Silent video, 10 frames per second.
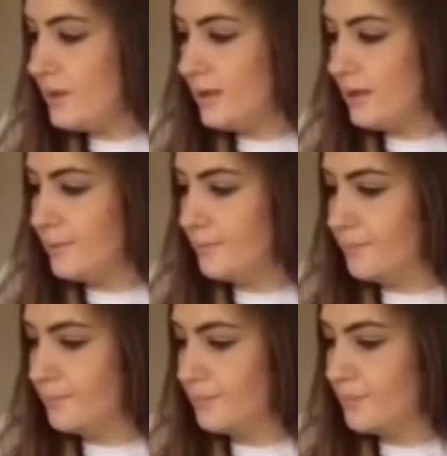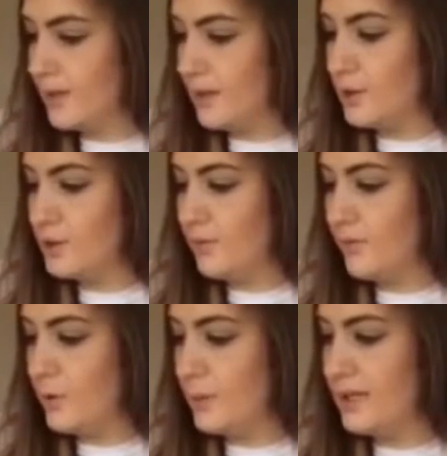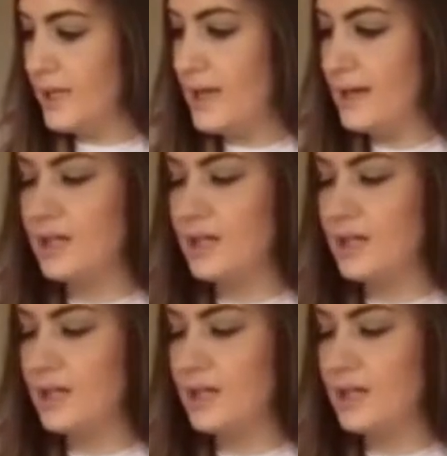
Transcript: I'm going to review it again.